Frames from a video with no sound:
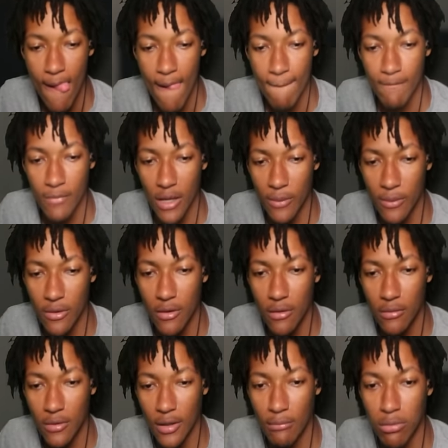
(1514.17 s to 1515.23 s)
There we go.
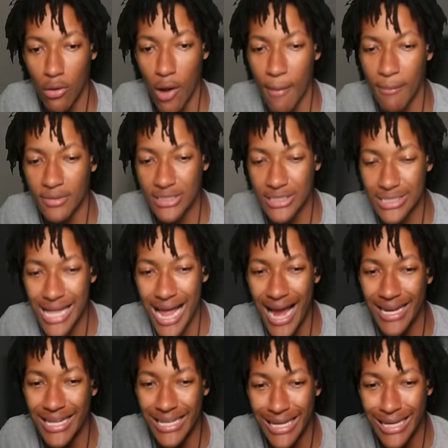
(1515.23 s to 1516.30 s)
Like, bro, I'm
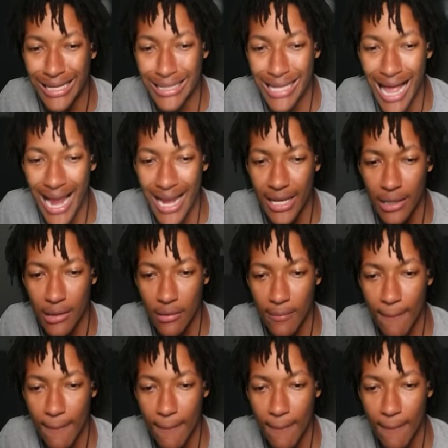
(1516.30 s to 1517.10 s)
sliding and gliding.